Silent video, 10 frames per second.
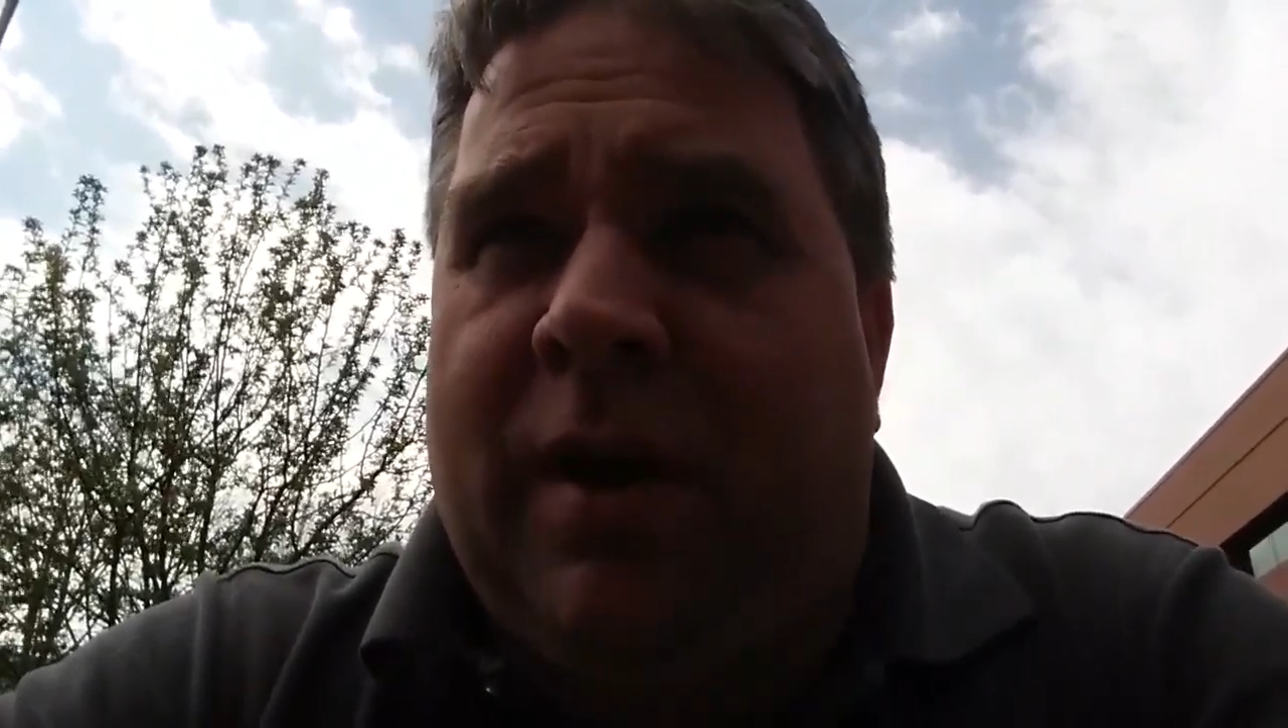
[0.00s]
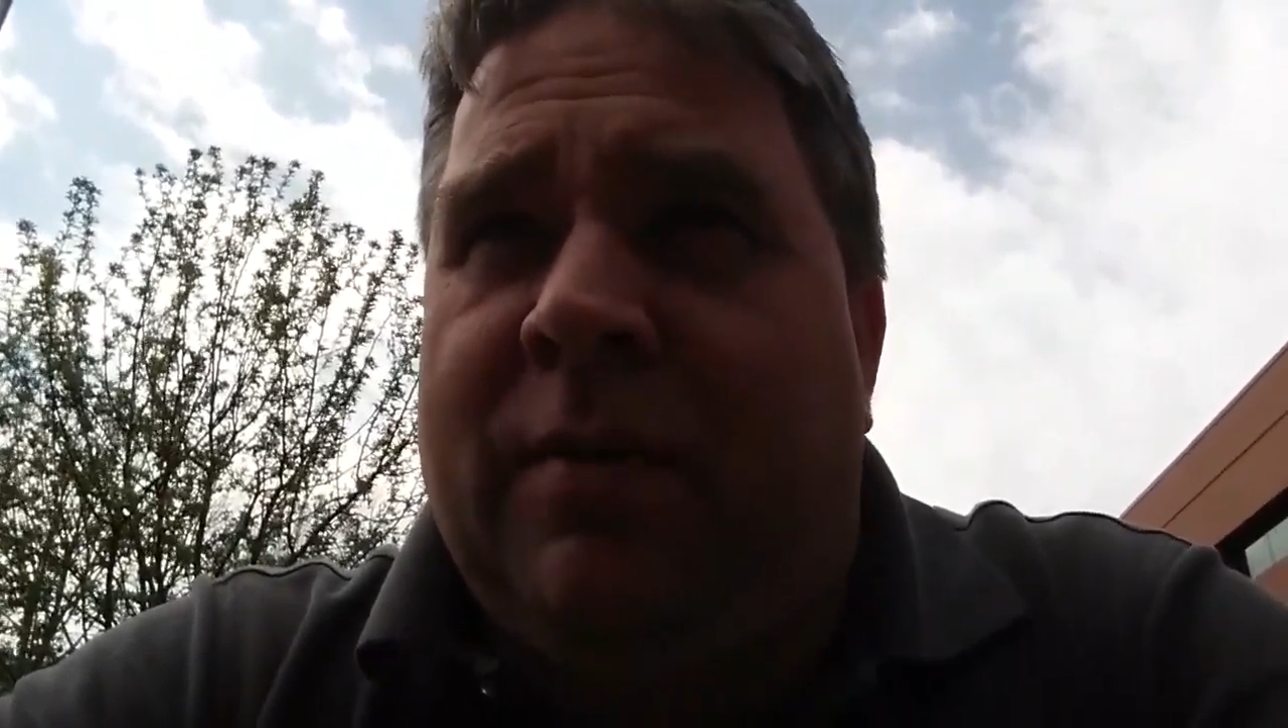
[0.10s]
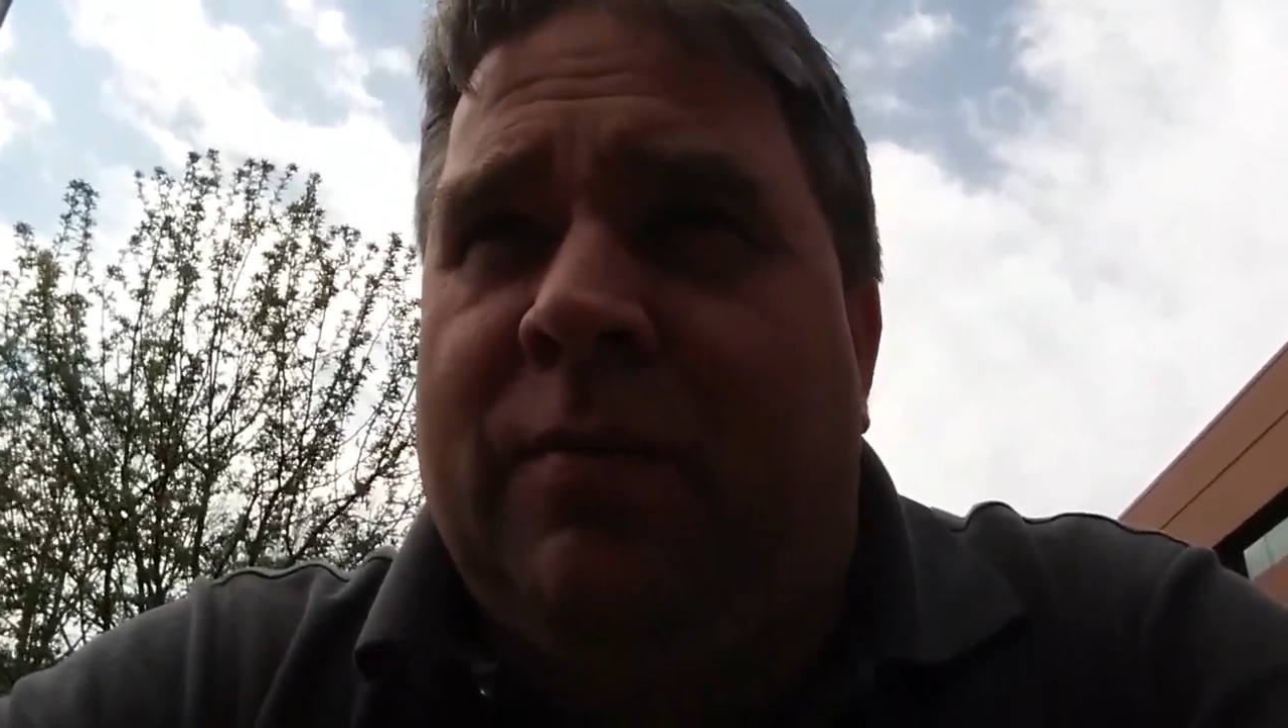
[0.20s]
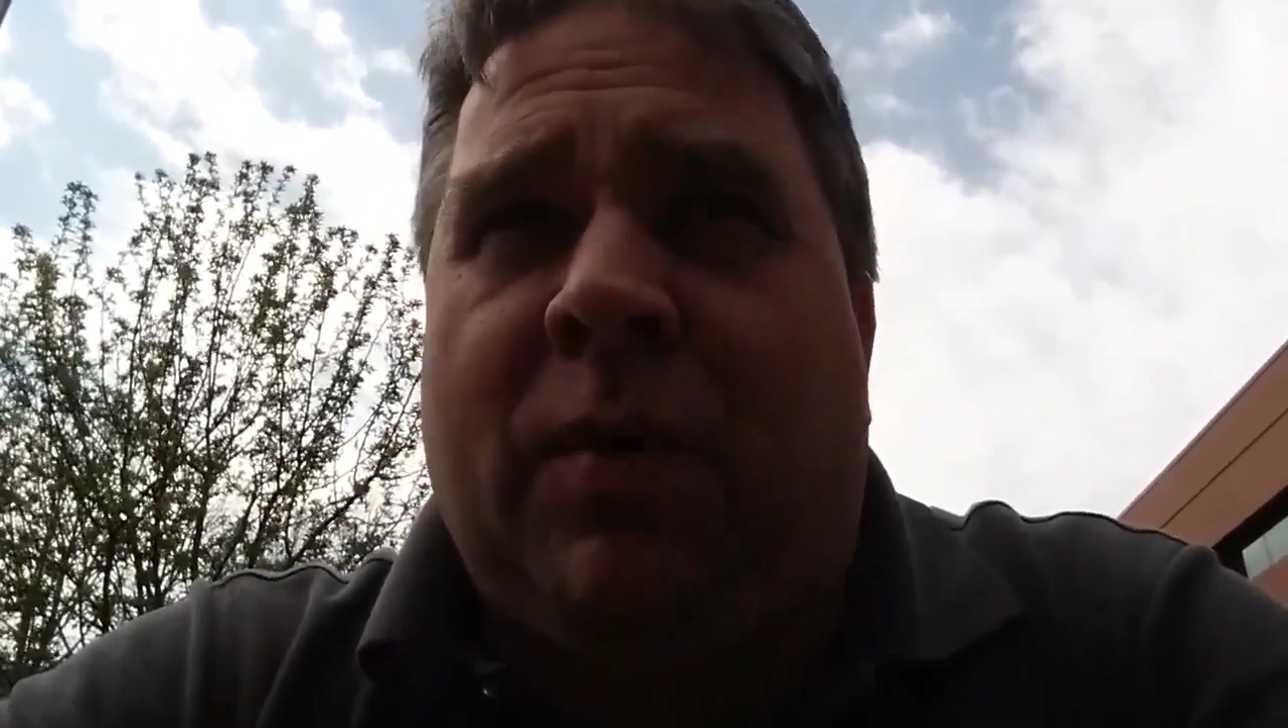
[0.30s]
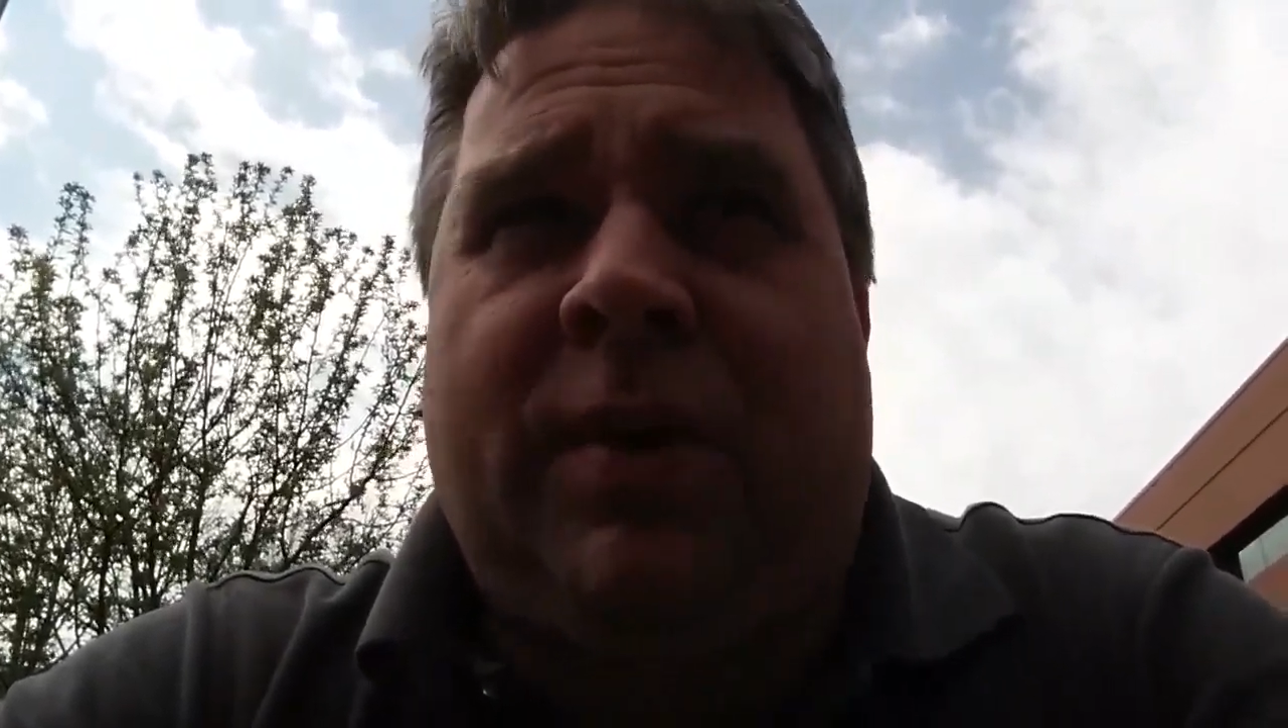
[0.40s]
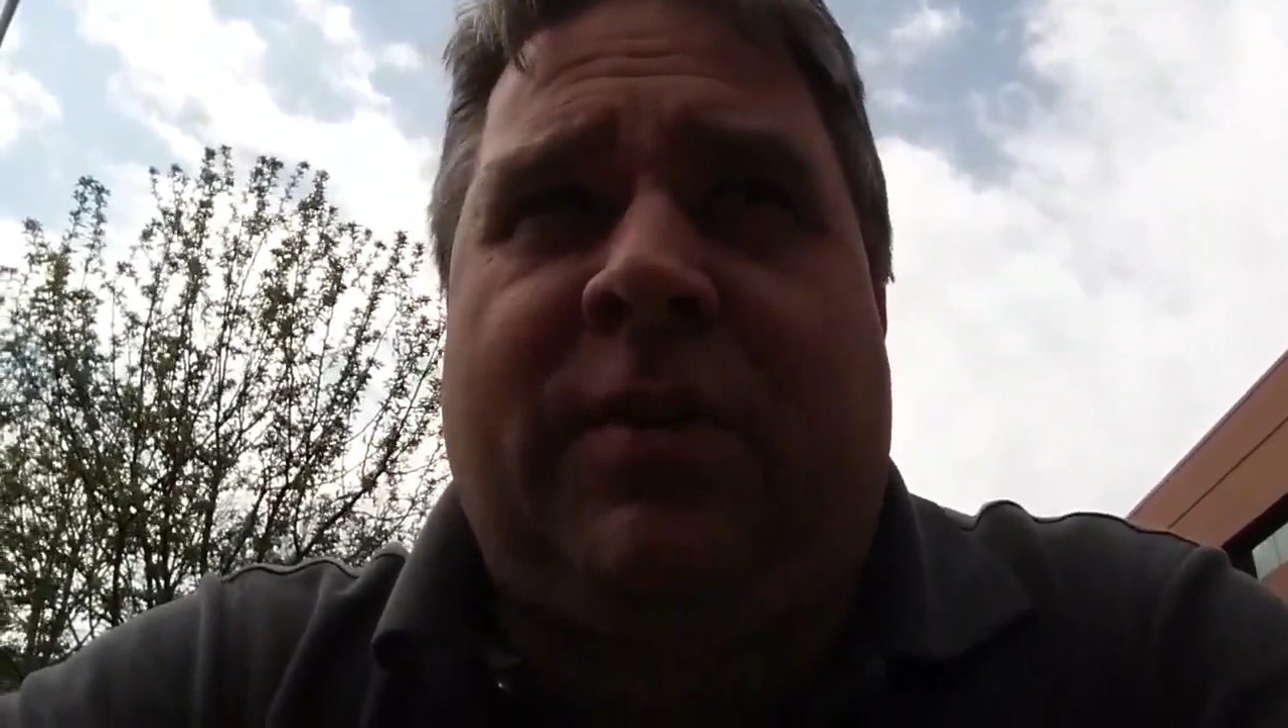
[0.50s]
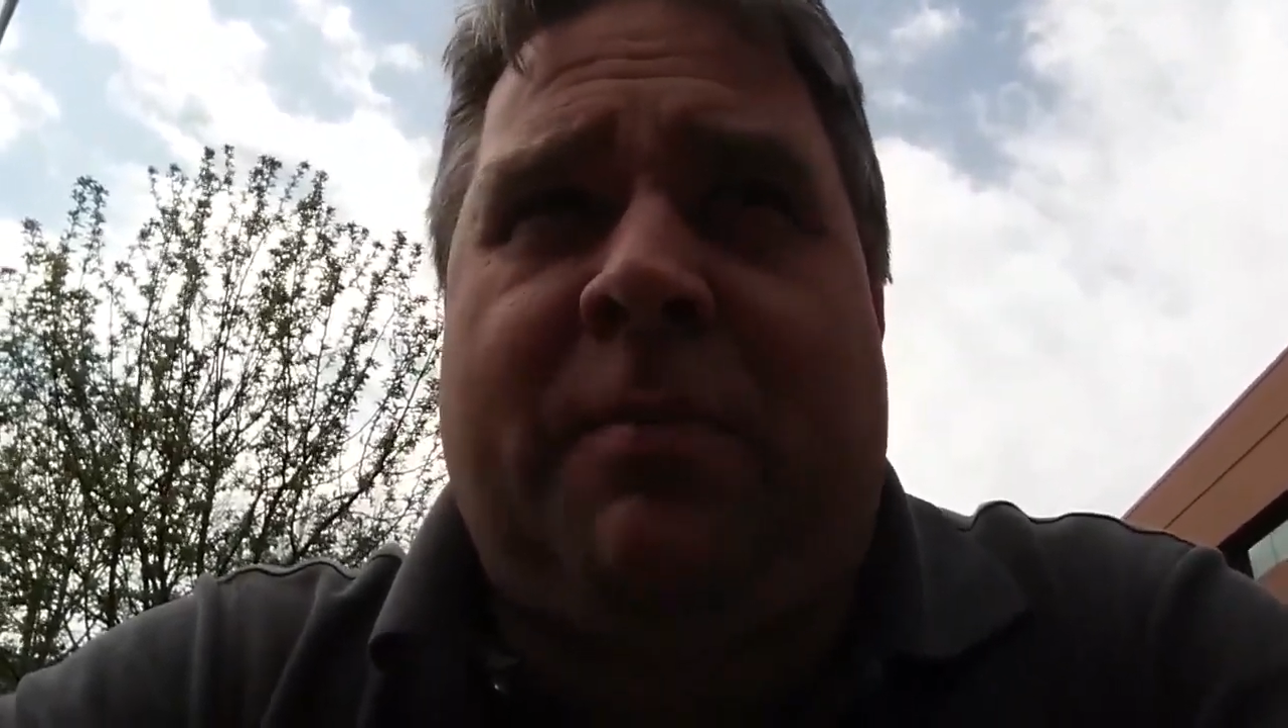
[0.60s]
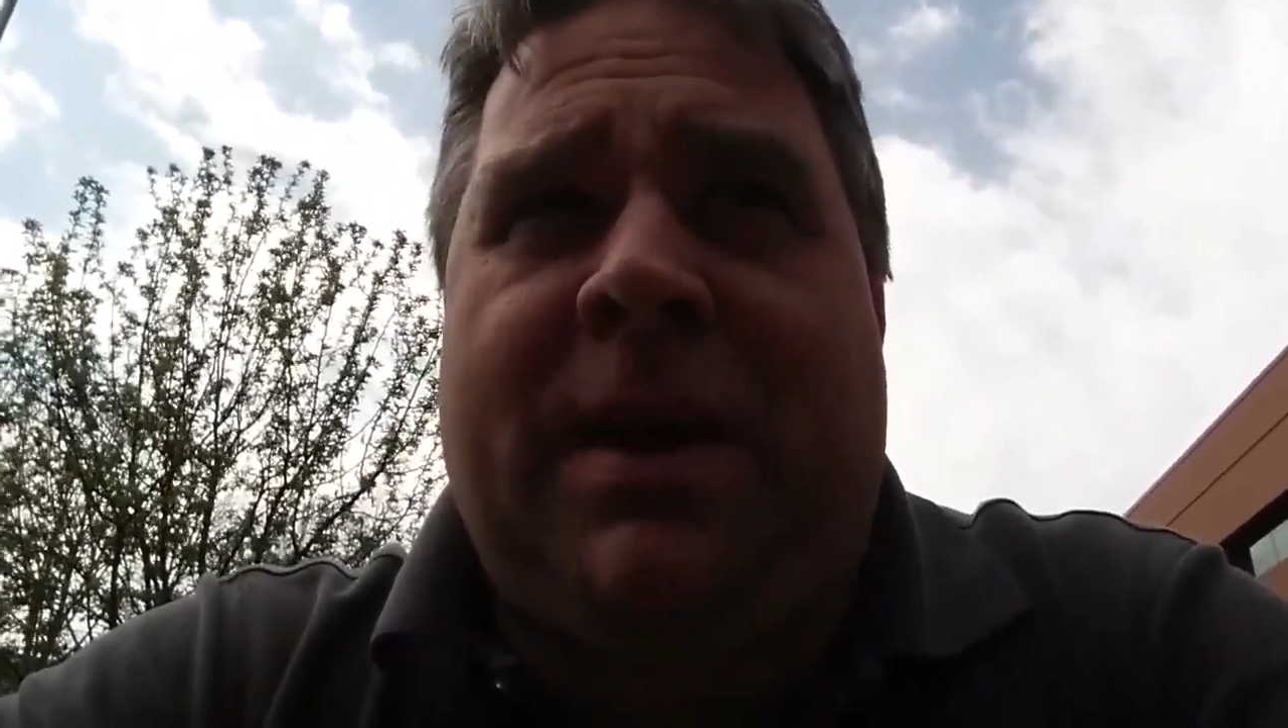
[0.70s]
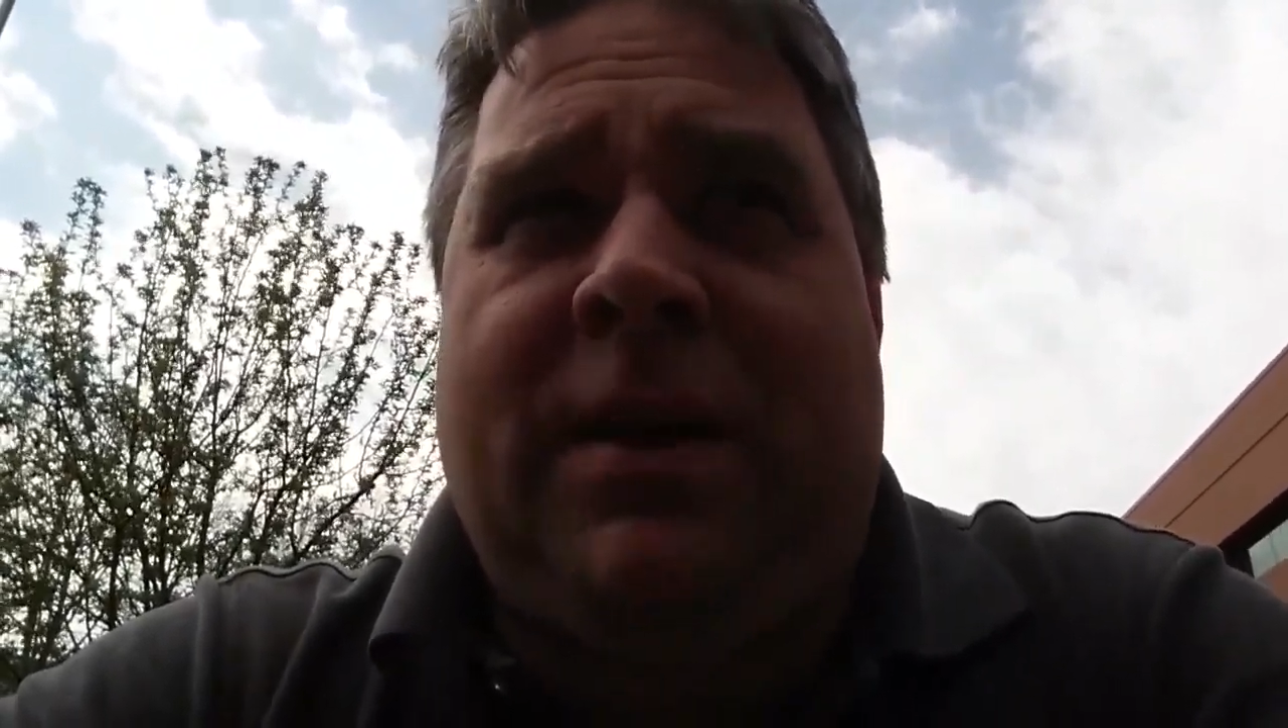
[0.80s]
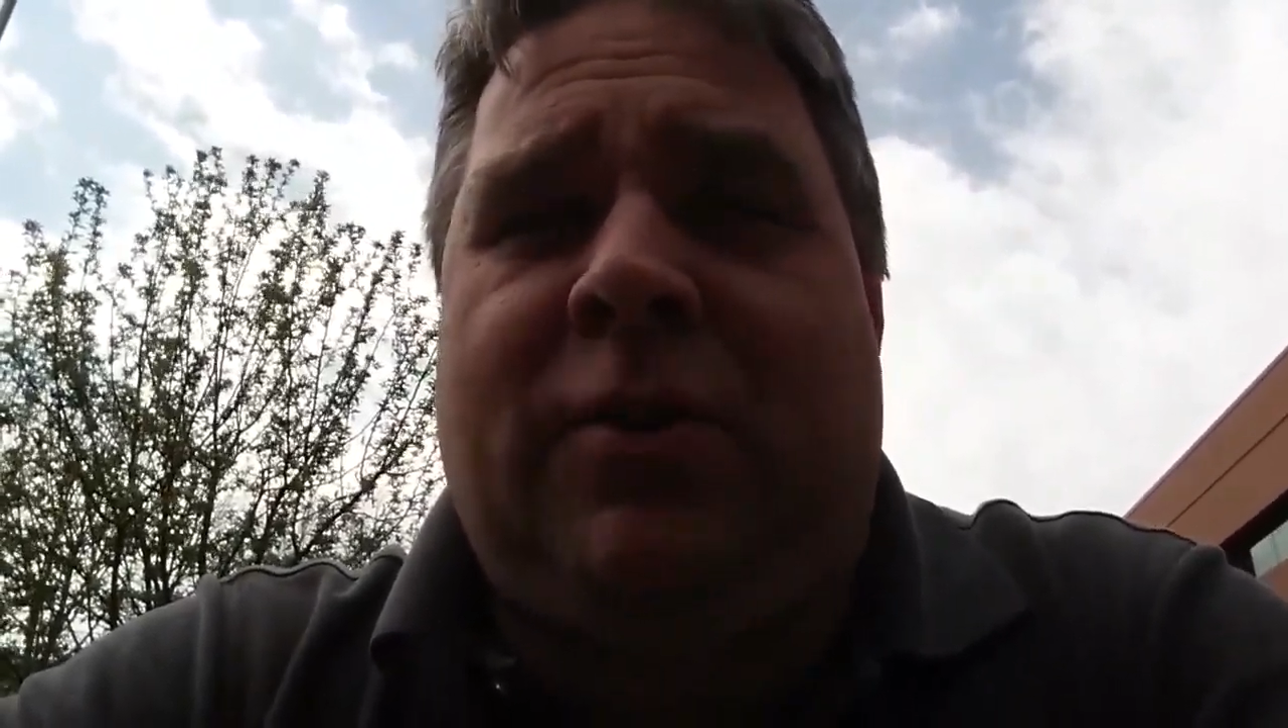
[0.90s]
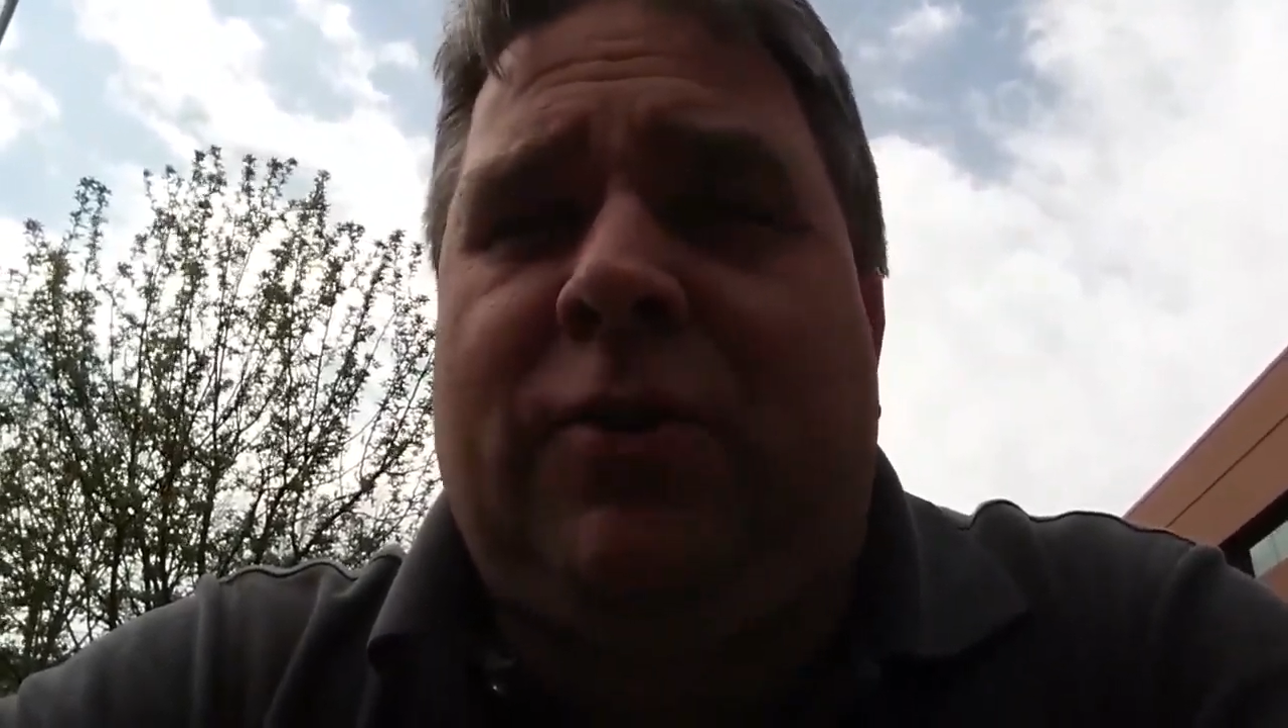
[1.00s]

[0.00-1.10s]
of what does it mean